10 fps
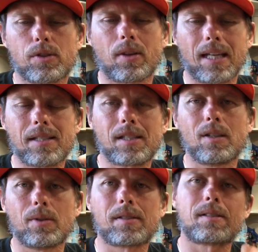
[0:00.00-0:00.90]
So the
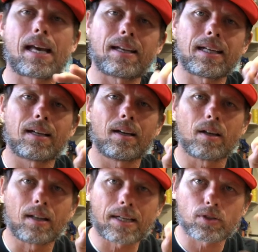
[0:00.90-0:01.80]
ECU is sending an
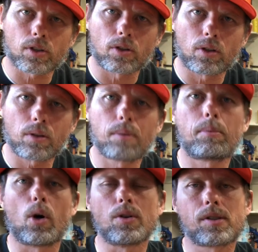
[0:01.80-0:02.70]
electrical
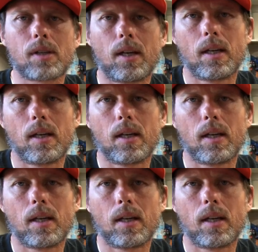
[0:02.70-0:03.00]
pulse